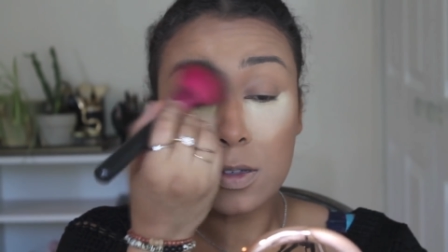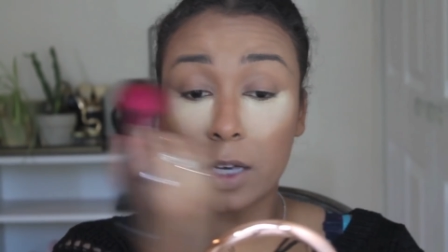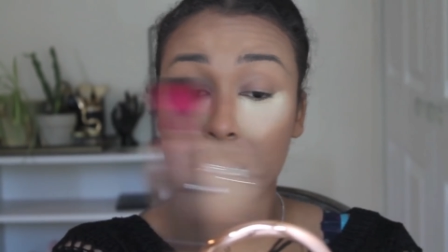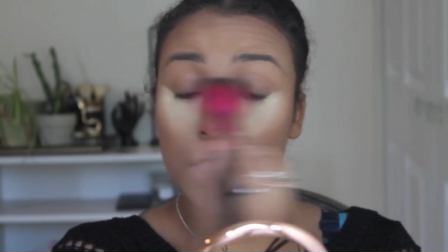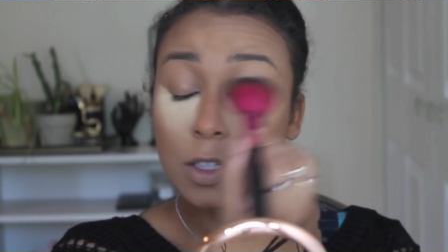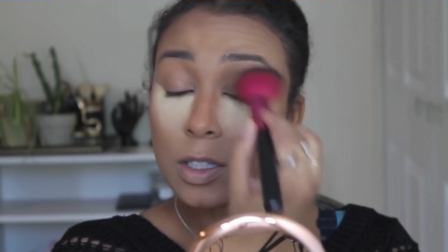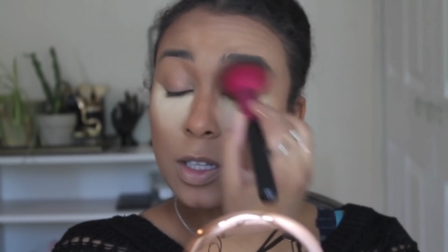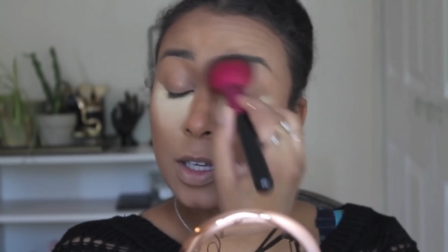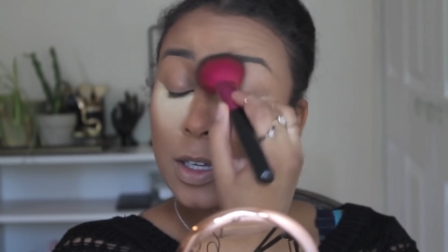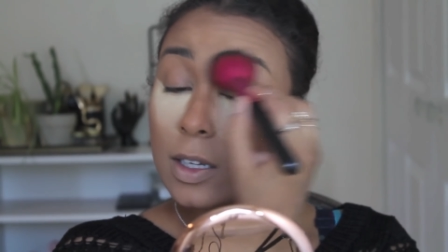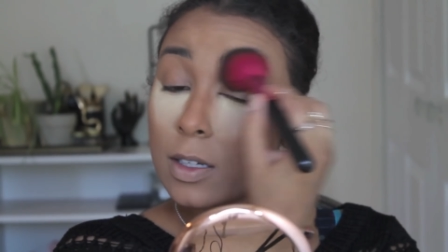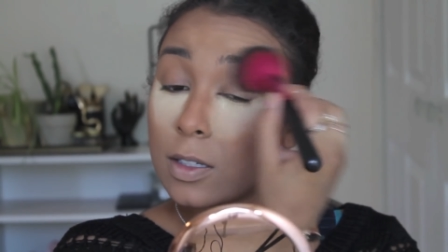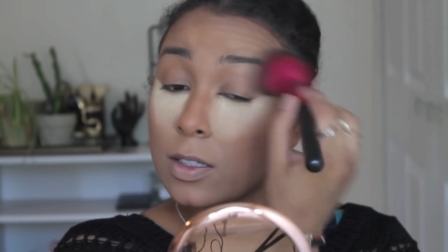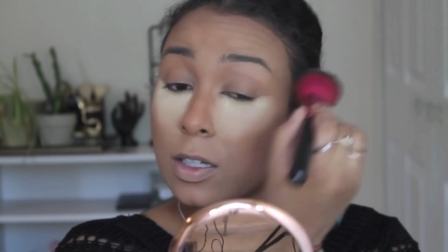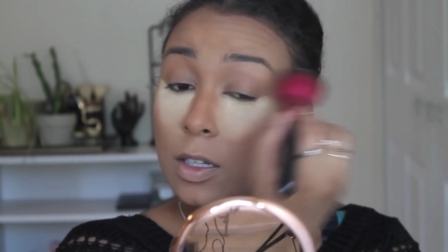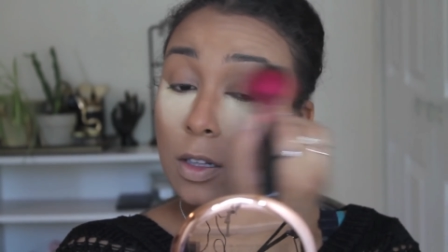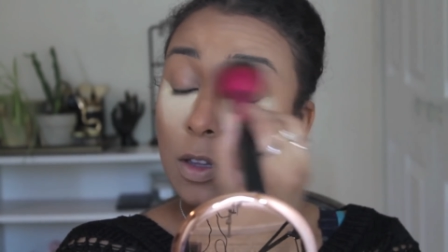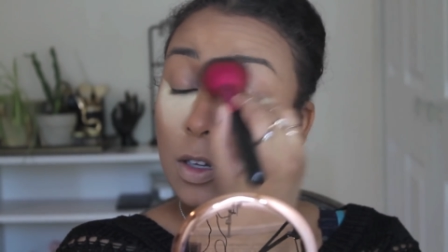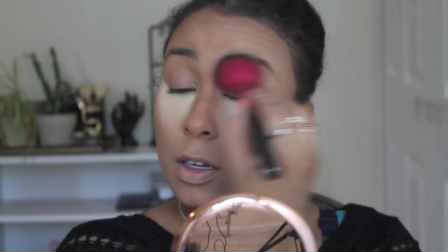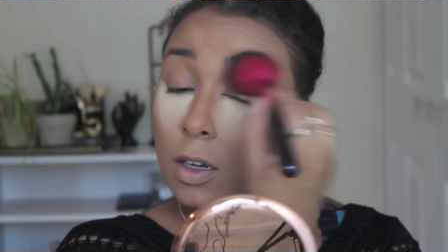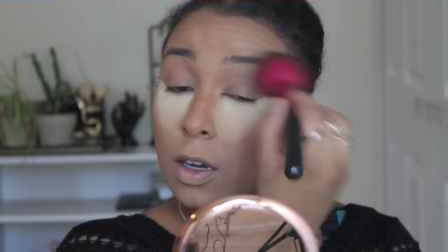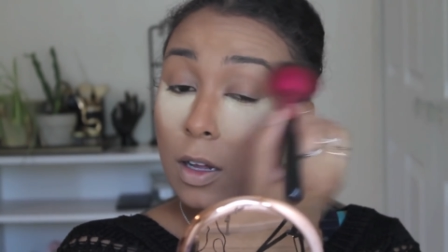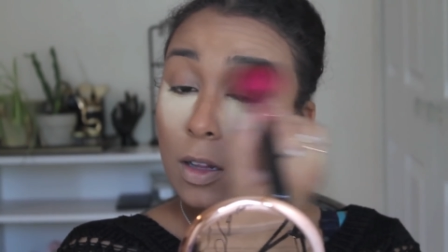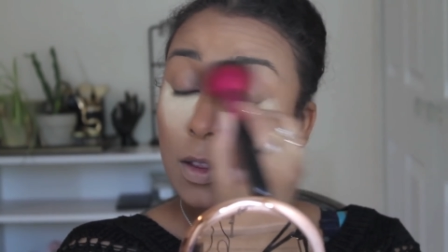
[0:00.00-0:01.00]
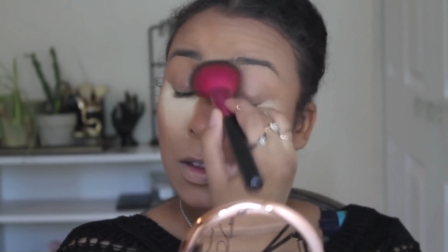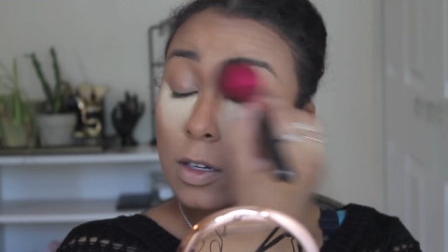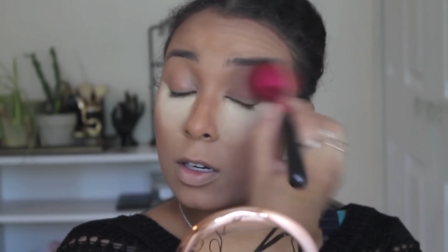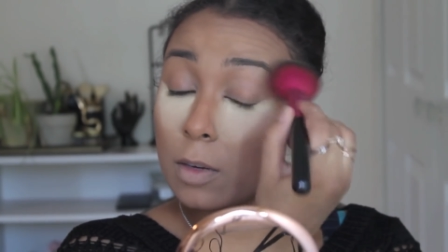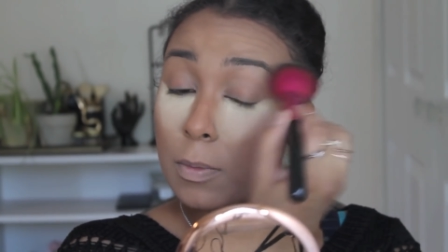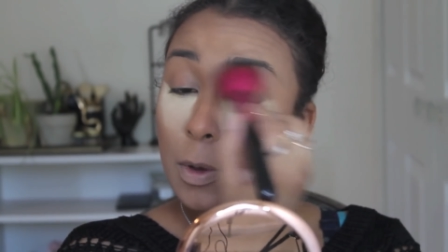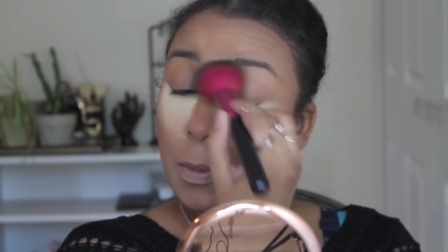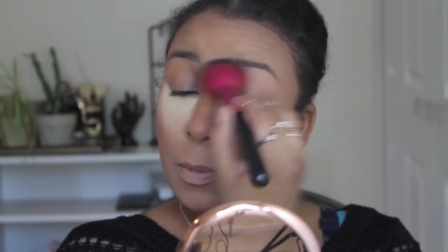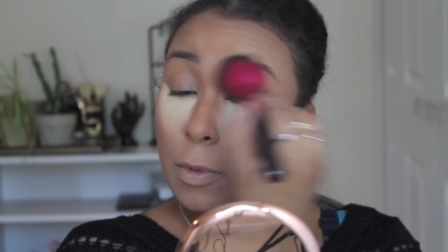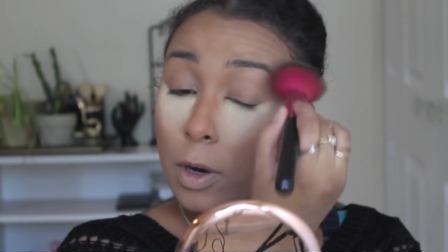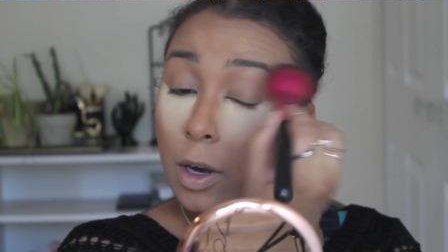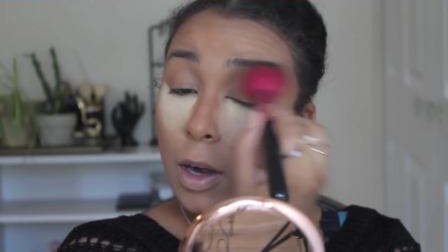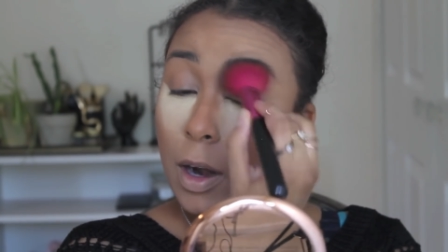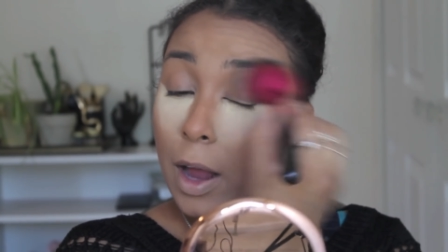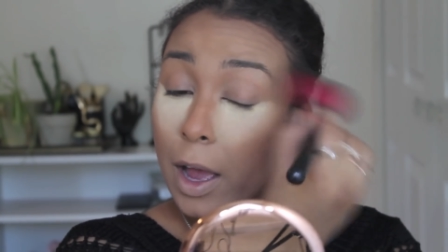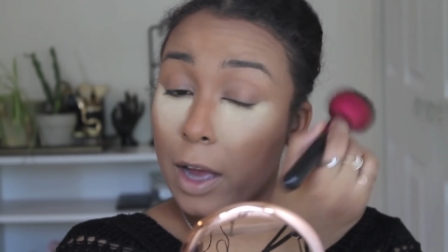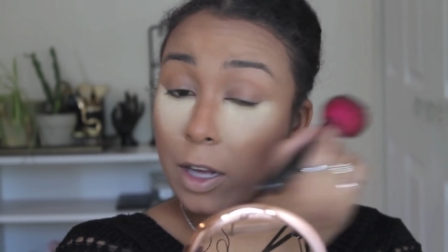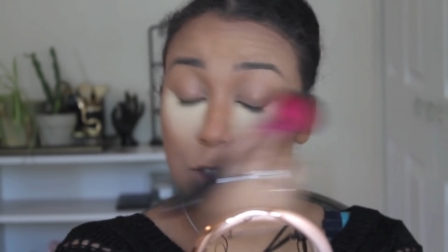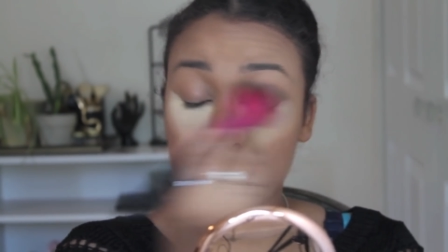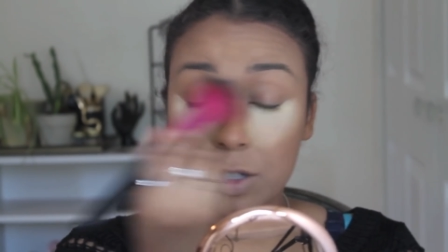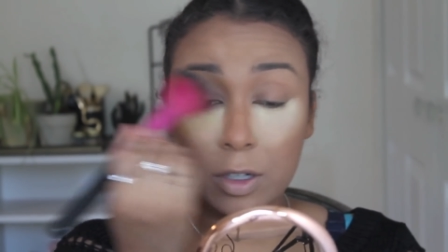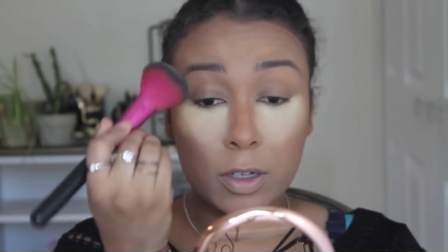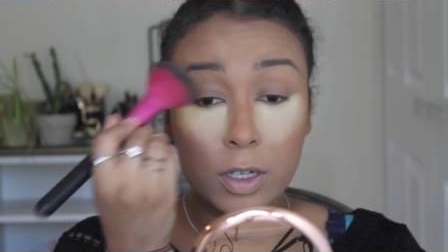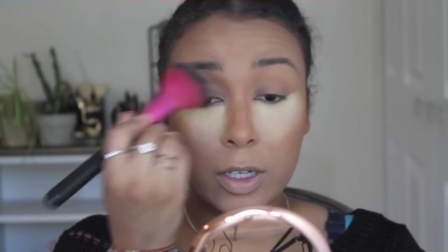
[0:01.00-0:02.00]
I just like it to look a little bit more
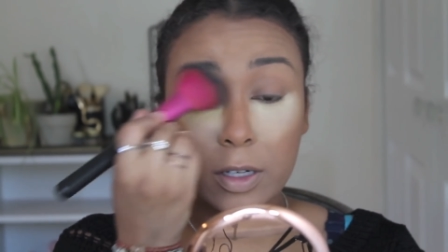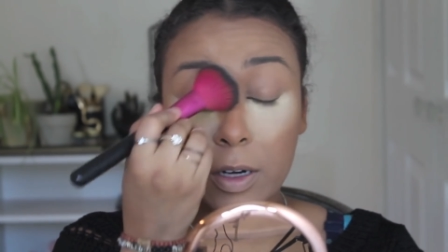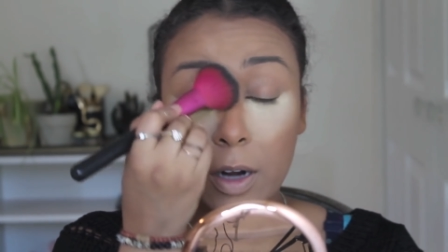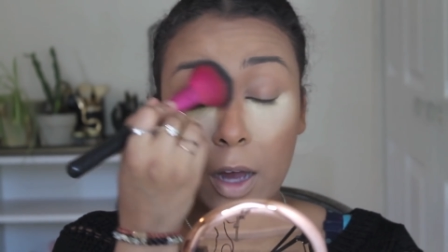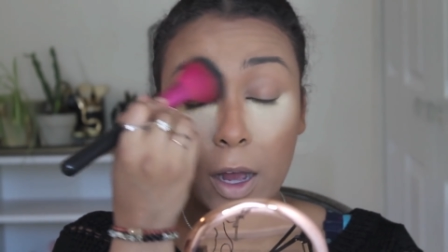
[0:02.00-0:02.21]
natural and